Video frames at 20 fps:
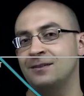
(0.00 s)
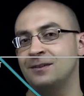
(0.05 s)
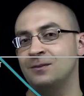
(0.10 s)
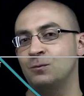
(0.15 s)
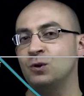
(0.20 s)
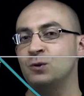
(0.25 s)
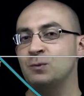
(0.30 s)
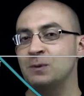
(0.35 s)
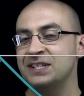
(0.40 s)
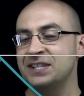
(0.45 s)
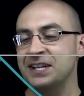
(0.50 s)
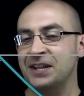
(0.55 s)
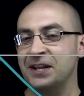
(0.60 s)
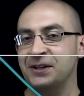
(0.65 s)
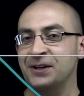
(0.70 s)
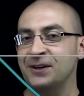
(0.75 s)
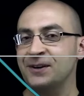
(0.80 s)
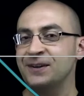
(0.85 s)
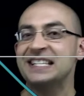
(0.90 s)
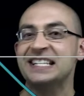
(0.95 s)
Would we say that
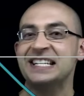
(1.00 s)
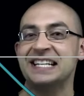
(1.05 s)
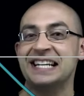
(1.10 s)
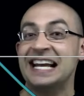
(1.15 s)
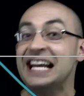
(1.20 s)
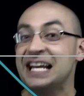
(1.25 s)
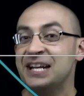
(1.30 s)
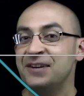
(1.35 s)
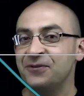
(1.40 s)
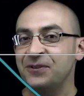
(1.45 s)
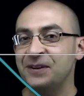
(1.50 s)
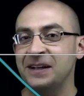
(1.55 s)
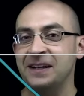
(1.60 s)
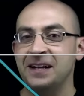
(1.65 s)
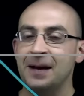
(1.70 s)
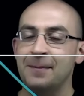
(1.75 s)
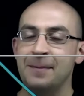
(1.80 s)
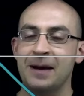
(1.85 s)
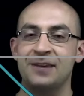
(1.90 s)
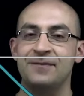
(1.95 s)
there is an infinite
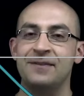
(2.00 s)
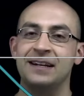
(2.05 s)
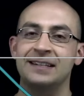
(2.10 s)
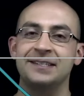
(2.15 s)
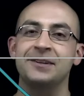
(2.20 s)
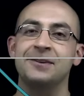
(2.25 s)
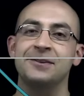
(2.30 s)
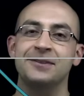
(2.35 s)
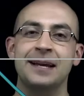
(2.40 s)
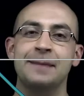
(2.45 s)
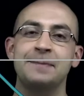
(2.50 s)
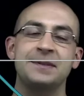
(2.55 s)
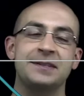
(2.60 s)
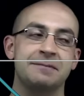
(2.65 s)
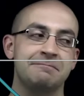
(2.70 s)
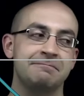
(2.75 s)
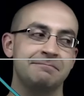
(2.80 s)
amount of x-intercepts?